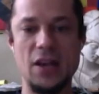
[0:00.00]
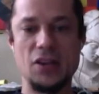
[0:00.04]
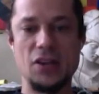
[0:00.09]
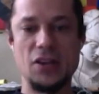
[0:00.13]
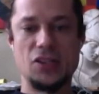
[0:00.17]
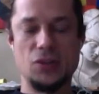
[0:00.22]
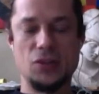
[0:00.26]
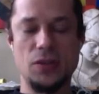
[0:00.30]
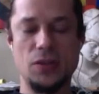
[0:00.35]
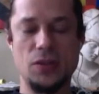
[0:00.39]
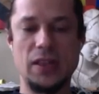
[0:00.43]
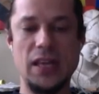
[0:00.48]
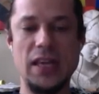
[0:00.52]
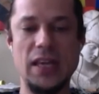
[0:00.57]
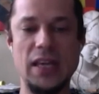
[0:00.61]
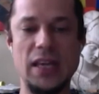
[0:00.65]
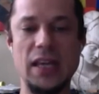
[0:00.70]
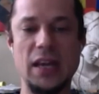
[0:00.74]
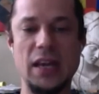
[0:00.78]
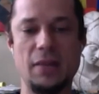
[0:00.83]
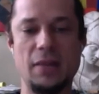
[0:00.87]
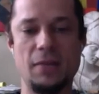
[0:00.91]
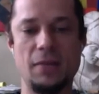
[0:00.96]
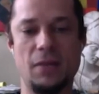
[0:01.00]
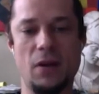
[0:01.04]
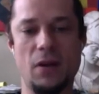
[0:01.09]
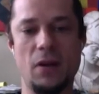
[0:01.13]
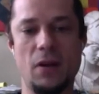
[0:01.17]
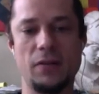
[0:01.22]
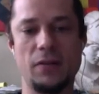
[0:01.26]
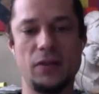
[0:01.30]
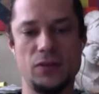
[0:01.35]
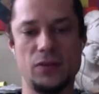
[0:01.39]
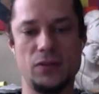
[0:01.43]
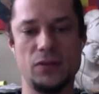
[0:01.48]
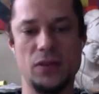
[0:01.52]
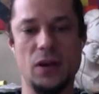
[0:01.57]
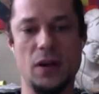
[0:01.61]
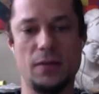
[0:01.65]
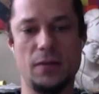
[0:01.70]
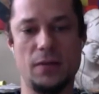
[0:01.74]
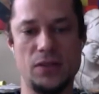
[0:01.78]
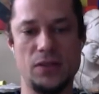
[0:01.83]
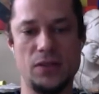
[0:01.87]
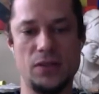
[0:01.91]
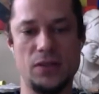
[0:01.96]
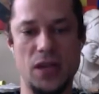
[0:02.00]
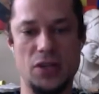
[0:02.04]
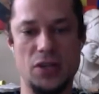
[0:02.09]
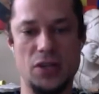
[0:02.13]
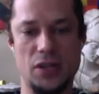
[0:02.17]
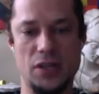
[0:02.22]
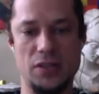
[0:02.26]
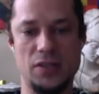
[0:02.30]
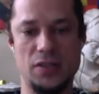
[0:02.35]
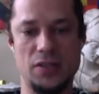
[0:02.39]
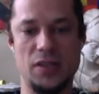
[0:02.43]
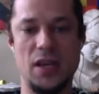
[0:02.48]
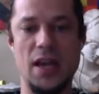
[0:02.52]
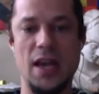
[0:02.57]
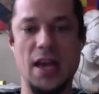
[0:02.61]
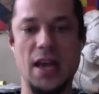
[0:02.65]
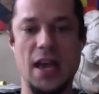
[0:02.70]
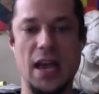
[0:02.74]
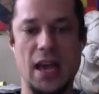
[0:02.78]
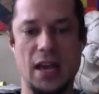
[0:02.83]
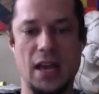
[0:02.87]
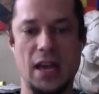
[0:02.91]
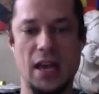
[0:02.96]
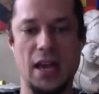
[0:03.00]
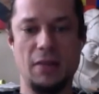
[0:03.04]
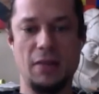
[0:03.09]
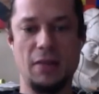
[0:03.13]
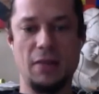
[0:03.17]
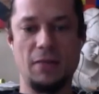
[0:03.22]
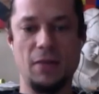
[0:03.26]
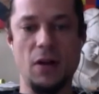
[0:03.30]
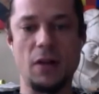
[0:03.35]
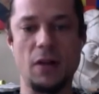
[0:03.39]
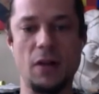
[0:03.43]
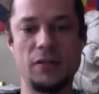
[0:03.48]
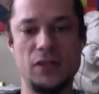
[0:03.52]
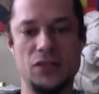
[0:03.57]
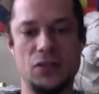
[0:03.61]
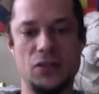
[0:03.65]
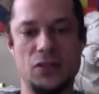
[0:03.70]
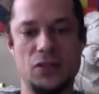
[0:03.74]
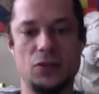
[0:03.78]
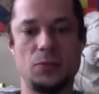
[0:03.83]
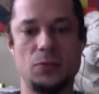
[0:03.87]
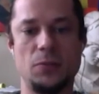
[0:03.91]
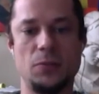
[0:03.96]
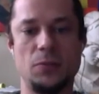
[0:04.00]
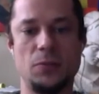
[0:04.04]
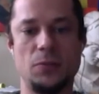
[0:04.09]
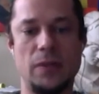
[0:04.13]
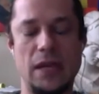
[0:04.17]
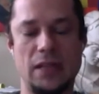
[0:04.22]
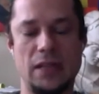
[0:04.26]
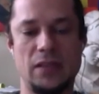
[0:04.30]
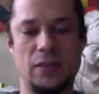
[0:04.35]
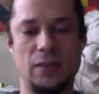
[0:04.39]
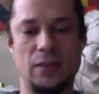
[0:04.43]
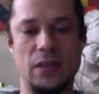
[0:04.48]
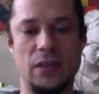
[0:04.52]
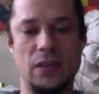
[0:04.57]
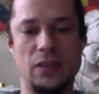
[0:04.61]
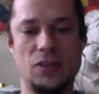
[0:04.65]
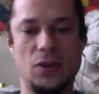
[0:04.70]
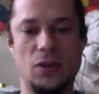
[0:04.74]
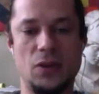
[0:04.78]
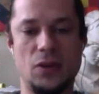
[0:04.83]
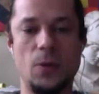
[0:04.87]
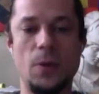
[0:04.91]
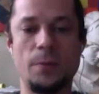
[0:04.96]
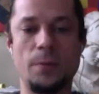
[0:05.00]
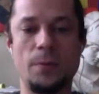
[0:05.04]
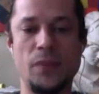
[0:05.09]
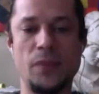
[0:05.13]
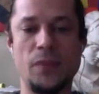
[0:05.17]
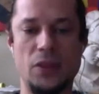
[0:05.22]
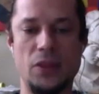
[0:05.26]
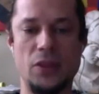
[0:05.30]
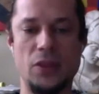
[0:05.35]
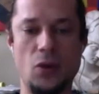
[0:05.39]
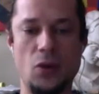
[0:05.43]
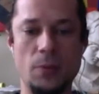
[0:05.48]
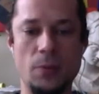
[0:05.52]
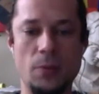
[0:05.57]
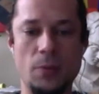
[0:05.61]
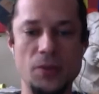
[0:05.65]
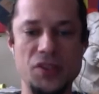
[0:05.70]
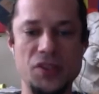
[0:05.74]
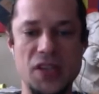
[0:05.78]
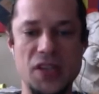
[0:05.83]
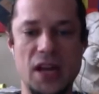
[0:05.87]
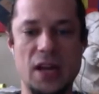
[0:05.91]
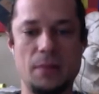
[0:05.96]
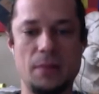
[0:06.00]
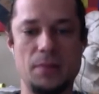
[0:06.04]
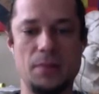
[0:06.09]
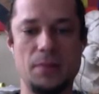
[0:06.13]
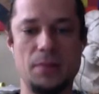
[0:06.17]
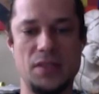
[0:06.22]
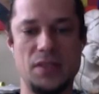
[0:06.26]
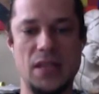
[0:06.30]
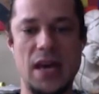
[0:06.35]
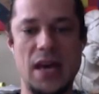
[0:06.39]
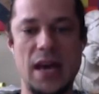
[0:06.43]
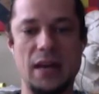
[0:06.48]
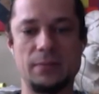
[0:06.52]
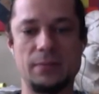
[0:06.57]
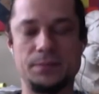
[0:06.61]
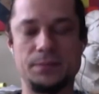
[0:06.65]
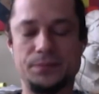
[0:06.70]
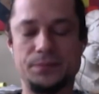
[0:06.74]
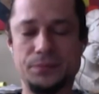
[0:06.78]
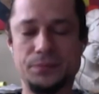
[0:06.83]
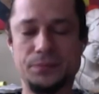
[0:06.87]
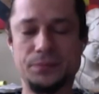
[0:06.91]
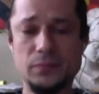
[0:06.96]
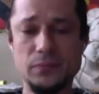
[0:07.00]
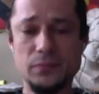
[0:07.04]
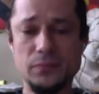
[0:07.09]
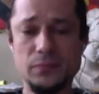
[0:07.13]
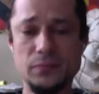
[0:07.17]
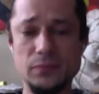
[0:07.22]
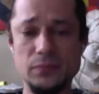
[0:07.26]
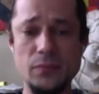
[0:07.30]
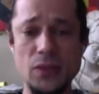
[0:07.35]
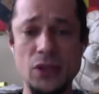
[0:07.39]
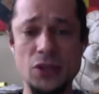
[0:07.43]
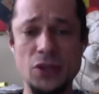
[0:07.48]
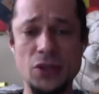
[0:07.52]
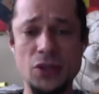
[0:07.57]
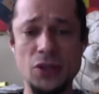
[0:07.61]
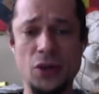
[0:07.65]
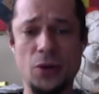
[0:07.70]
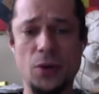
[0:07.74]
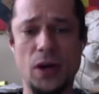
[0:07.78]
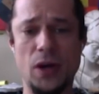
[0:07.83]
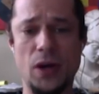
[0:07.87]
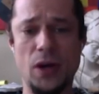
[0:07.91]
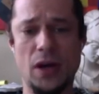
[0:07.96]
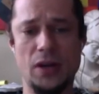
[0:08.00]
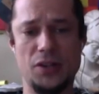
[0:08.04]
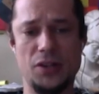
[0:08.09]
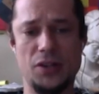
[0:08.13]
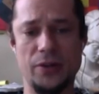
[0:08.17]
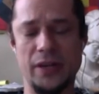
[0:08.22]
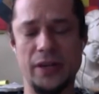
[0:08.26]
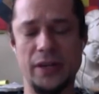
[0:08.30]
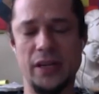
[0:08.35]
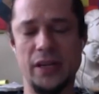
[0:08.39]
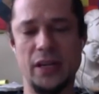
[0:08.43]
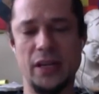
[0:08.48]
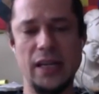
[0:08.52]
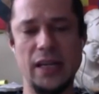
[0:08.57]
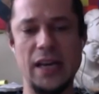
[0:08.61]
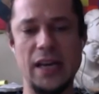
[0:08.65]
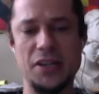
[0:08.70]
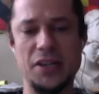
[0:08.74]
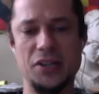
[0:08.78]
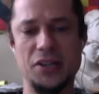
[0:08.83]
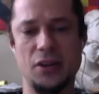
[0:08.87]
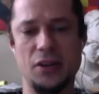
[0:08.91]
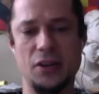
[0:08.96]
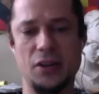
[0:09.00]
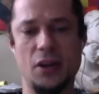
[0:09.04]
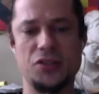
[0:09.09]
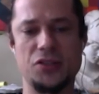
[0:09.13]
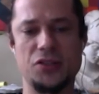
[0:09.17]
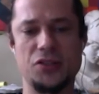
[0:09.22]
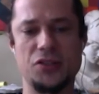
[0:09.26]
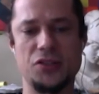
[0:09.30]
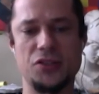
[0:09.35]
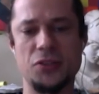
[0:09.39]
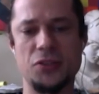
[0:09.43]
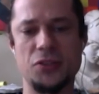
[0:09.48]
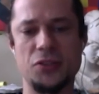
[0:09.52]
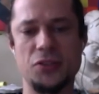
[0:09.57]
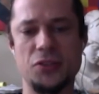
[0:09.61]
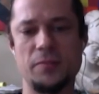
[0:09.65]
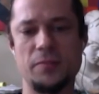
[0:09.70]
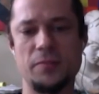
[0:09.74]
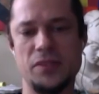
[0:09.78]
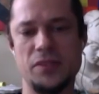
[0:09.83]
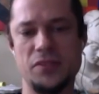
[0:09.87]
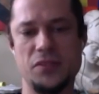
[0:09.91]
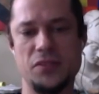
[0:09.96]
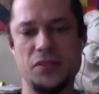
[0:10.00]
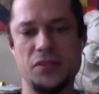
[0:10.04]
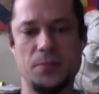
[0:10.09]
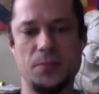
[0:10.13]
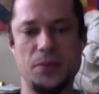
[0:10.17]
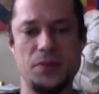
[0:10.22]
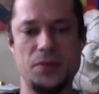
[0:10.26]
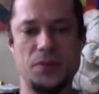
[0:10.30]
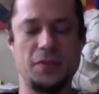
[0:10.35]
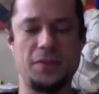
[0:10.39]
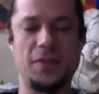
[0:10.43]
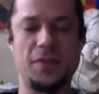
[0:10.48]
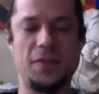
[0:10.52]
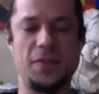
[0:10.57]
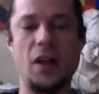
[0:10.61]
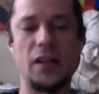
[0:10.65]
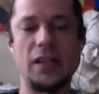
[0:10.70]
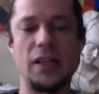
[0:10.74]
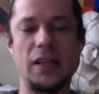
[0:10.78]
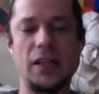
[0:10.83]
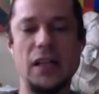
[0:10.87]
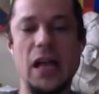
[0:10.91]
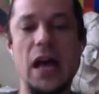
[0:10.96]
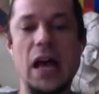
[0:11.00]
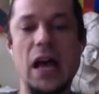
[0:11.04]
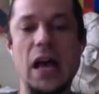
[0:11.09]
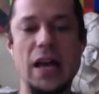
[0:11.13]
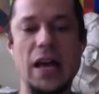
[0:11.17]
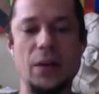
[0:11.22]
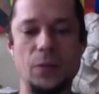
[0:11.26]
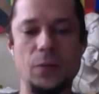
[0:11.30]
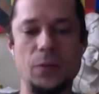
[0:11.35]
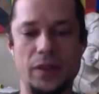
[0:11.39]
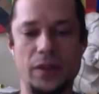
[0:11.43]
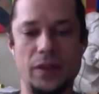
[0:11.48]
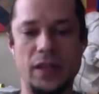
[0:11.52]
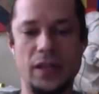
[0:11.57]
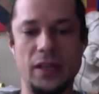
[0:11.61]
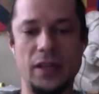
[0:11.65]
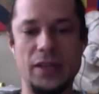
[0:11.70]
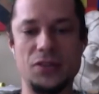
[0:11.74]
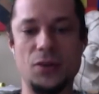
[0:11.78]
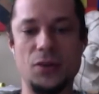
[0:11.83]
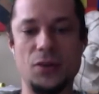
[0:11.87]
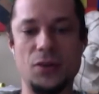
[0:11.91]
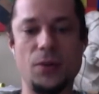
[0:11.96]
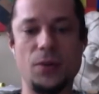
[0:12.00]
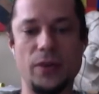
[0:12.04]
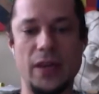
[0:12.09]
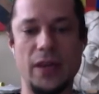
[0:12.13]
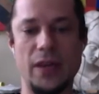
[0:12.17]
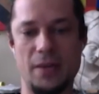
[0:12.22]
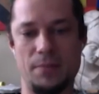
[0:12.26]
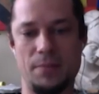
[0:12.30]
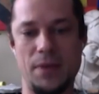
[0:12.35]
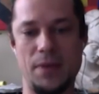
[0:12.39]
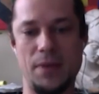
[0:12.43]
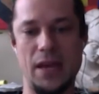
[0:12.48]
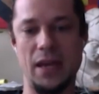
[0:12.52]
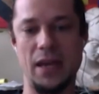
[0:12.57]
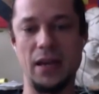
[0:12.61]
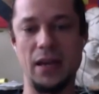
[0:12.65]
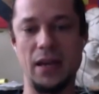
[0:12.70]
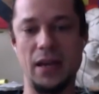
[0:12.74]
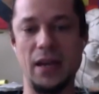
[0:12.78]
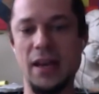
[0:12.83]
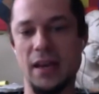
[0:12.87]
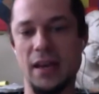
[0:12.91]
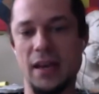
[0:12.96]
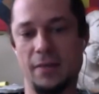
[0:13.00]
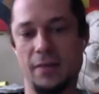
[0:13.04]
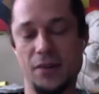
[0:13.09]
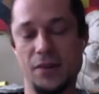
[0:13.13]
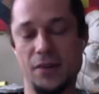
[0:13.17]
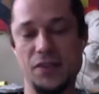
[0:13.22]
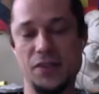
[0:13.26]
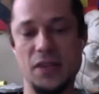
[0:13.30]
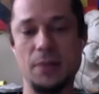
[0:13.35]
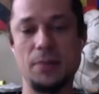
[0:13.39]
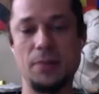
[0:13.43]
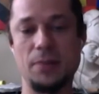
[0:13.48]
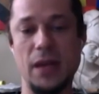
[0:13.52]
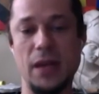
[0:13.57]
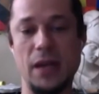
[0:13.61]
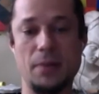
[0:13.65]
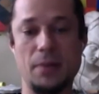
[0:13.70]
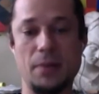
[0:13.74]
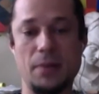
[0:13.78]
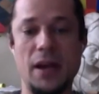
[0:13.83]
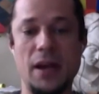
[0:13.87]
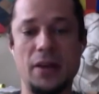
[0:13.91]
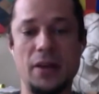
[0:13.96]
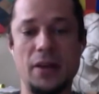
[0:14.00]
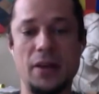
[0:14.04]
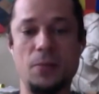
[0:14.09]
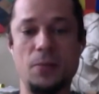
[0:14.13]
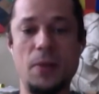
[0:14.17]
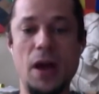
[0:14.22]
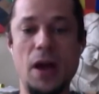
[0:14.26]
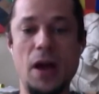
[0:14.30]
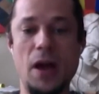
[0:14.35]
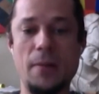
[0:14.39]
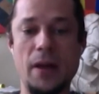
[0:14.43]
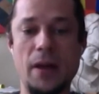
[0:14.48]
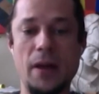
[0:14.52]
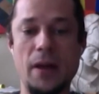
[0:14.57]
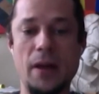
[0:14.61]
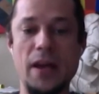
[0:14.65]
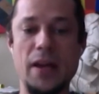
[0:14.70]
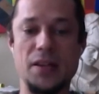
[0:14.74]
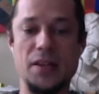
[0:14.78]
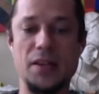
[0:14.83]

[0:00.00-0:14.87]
so that they can get involved in those conversations and get involved in social movement activities. So the normal setup is that, you know, during an election, all social movements are supposed to fall in line with an electoral campaign and, for example, get behind Obama.